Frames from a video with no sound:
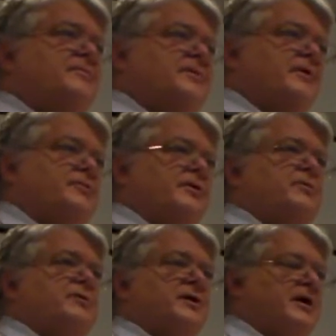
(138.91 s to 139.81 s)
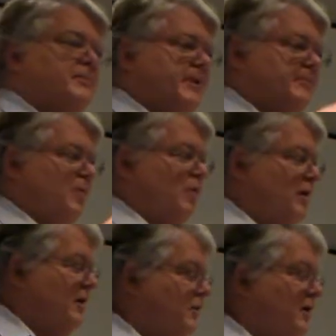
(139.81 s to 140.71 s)
They'll deal with a lot of people
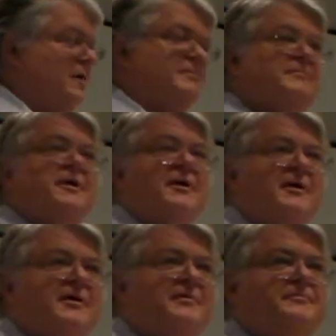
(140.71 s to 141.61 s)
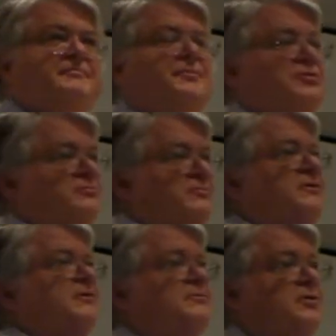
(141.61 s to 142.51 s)
one-on-one,
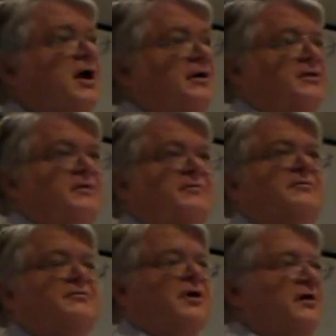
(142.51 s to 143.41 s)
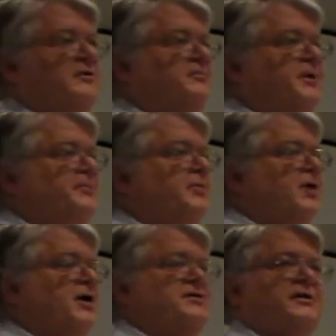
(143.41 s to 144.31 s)
talk to the people
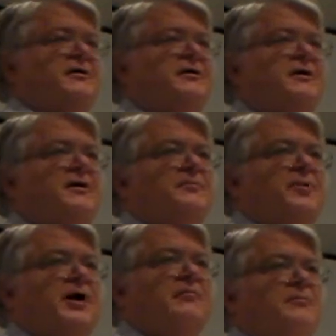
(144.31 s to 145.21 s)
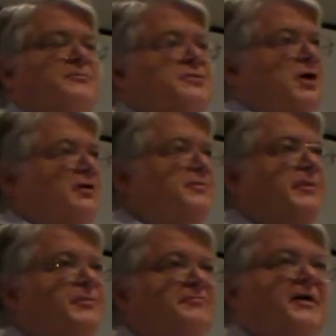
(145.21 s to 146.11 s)
causing problems, talk to
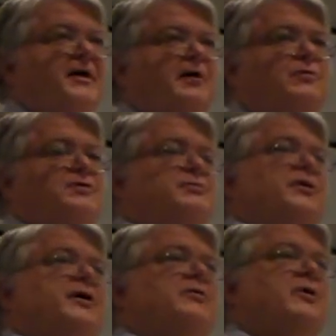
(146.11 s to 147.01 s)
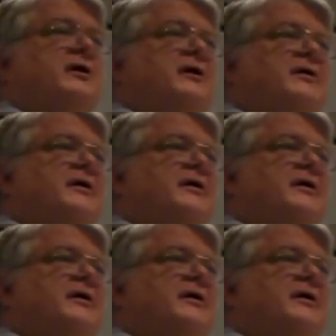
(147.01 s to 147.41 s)
people to find out what's really going on.